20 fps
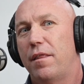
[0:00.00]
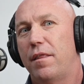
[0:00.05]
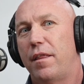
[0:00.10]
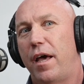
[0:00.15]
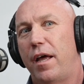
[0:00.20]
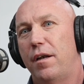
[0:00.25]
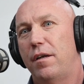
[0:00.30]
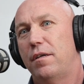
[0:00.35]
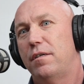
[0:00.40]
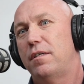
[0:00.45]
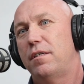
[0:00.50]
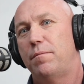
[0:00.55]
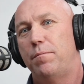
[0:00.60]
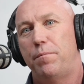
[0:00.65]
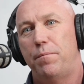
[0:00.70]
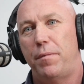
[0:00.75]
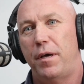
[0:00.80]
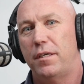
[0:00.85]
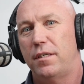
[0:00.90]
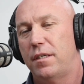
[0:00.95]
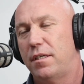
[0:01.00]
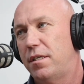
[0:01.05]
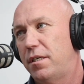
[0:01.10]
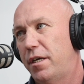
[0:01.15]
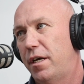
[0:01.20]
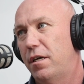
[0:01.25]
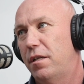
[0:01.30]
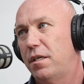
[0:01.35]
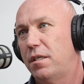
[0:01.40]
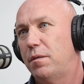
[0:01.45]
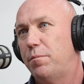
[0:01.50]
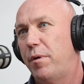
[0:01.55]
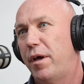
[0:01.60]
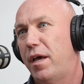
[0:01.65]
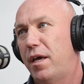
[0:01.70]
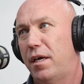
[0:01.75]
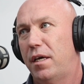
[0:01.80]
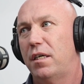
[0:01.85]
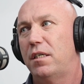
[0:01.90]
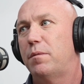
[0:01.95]
piece of steel is
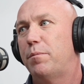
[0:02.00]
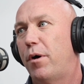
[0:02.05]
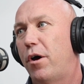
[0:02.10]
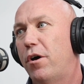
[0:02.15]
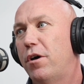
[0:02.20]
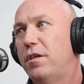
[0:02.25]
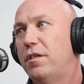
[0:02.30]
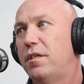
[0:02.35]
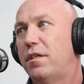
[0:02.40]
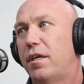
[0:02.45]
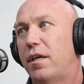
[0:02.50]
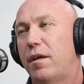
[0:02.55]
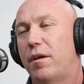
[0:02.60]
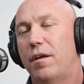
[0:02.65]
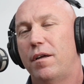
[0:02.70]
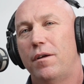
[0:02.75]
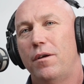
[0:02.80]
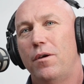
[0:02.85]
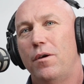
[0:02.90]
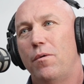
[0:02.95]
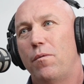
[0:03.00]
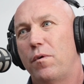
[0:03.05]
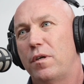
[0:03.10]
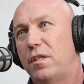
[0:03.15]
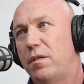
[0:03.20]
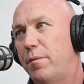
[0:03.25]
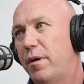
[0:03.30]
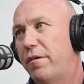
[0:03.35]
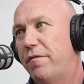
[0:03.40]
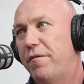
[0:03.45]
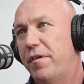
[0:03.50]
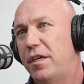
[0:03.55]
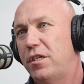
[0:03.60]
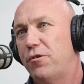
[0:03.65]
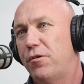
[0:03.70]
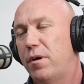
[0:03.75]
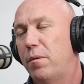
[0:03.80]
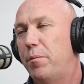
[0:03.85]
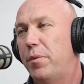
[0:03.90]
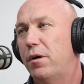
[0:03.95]
being exposed and it wants to be a
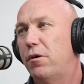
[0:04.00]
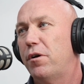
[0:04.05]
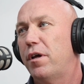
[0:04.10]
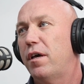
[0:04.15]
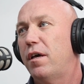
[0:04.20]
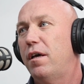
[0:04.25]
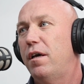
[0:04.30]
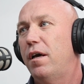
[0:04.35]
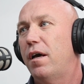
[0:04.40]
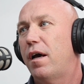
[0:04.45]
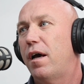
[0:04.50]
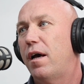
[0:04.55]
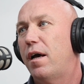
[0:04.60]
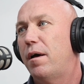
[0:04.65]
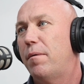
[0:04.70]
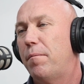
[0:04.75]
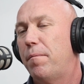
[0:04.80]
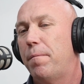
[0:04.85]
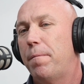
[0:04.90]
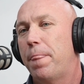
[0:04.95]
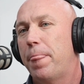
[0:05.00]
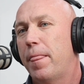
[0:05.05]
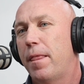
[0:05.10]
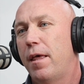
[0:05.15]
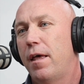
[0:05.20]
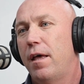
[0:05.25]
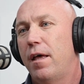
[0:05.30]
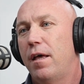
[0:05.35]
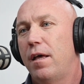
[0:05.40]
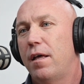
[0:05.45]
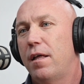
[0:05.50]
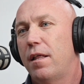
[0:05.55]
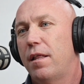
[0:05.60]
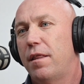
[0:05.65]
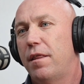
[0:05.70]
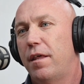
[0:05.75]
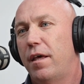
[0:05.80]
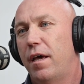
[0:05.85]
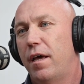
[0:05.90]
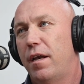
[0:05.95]
feature in a building,
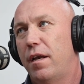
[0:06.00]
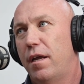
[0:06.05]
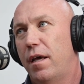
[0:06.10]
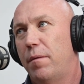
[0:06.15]
then